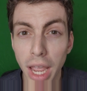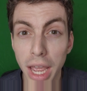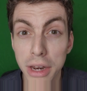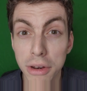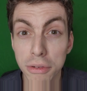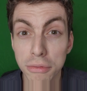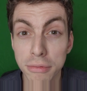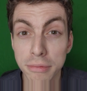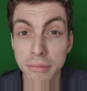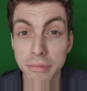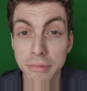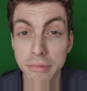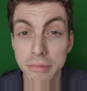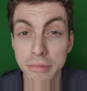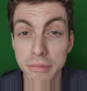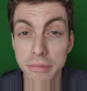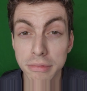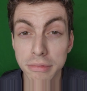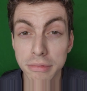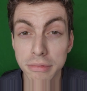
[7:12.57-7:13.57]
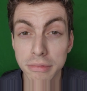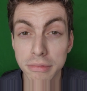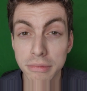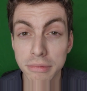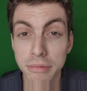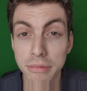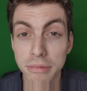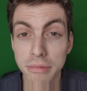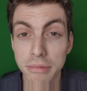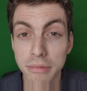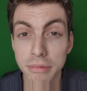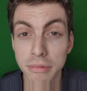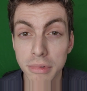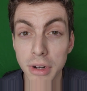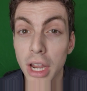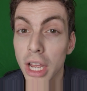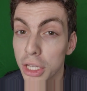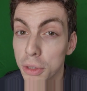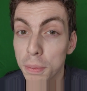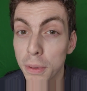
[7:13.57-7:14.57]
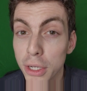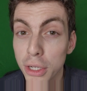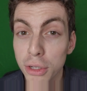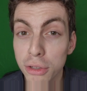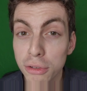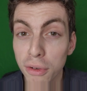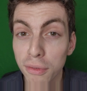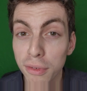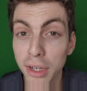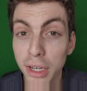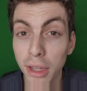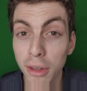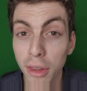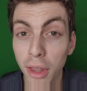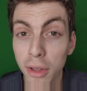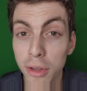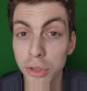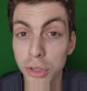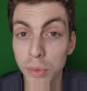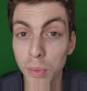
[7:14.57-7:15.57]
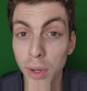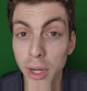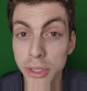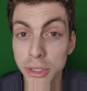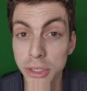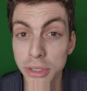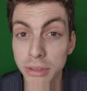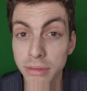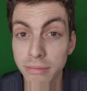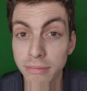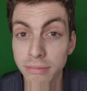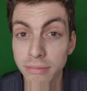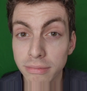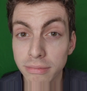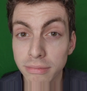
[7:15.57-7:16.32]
Kind of. It's a pretty useful video though, you should watch it.